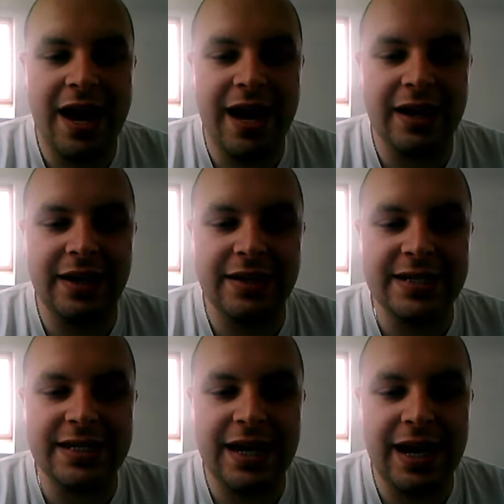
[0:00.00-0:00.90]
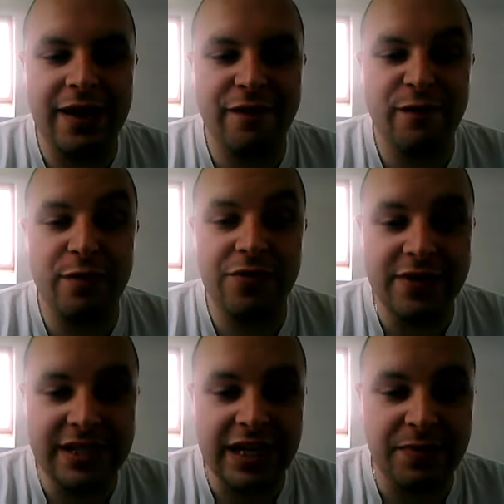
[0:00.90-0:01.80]
and I have
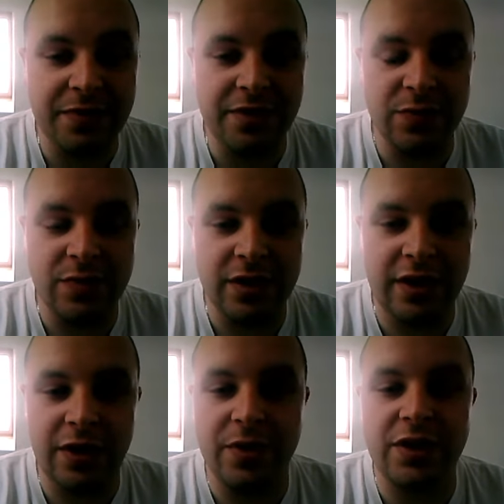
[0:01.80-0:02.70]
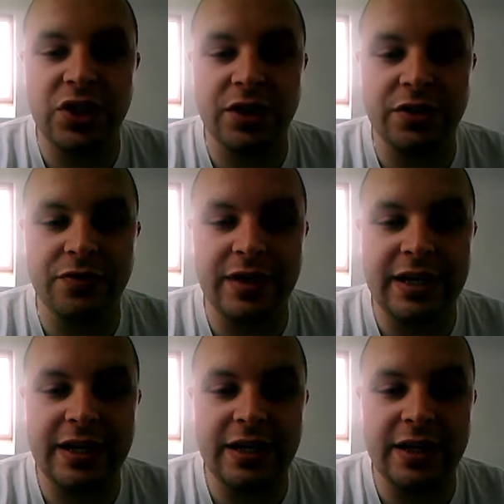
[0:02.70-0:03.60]
previous experience working with children
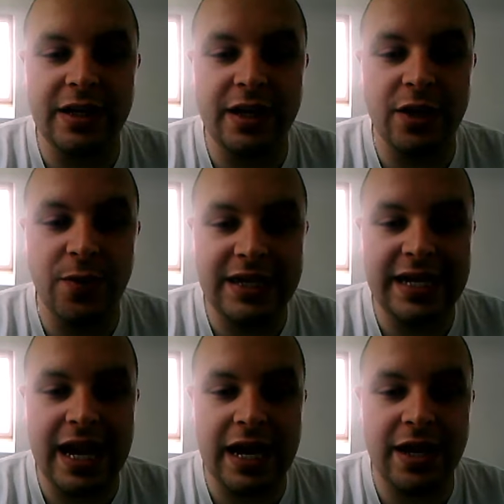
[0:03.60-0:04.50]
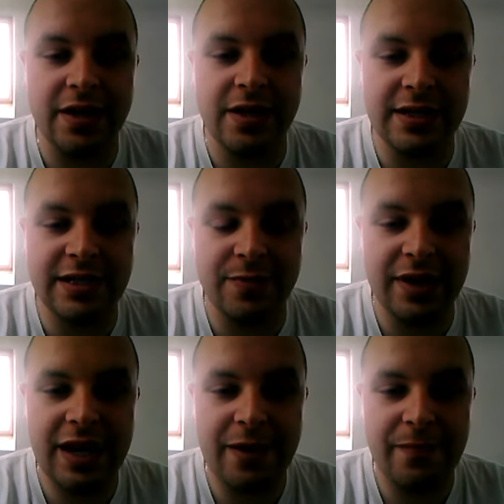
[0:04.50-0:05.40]
in, in the USA in a
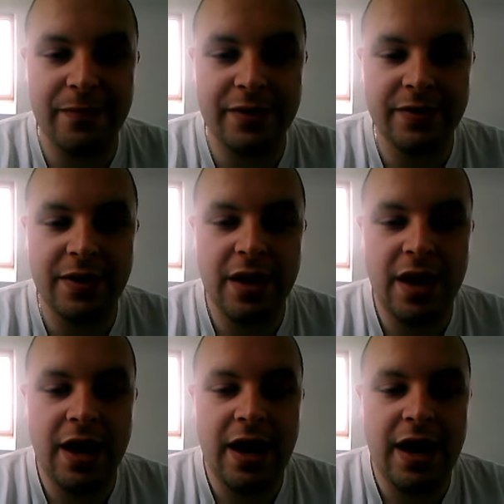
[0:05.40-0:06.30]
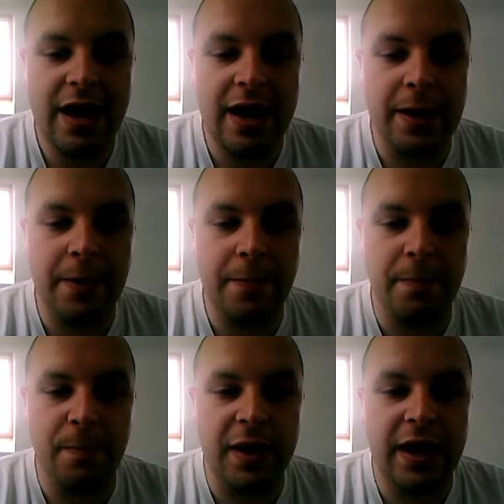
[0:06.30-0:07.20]
summer camp.
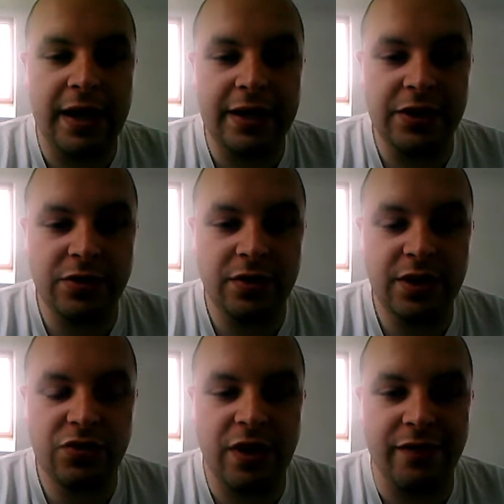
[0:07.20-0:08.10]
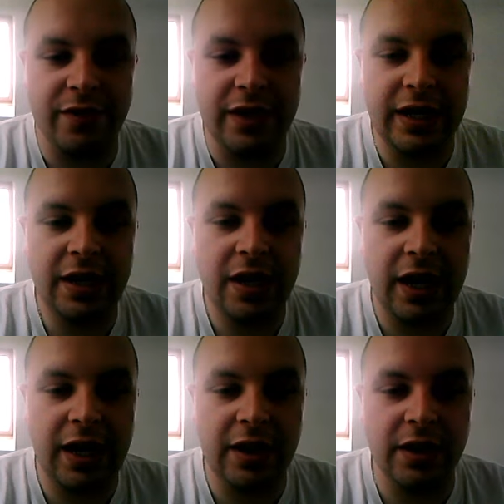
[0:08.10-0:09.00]
Um, I enjoy travelling
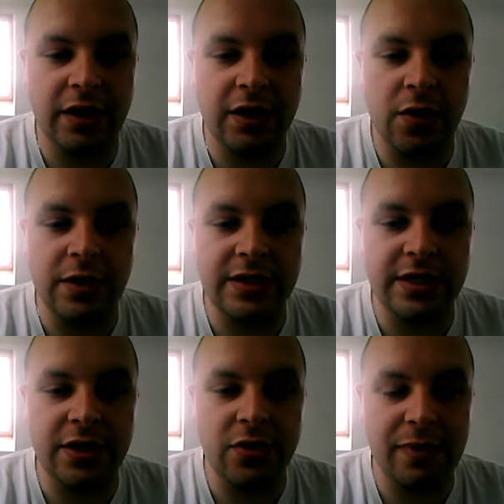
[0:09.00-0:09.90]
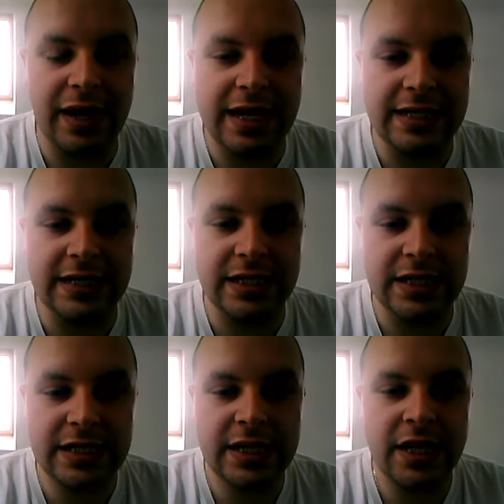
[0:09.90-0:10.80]
and going to new
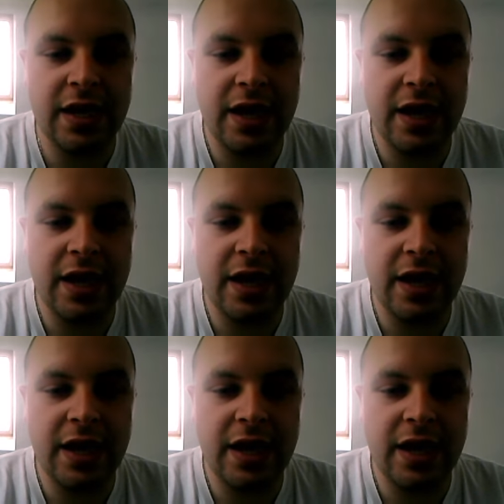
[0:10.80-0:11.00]
places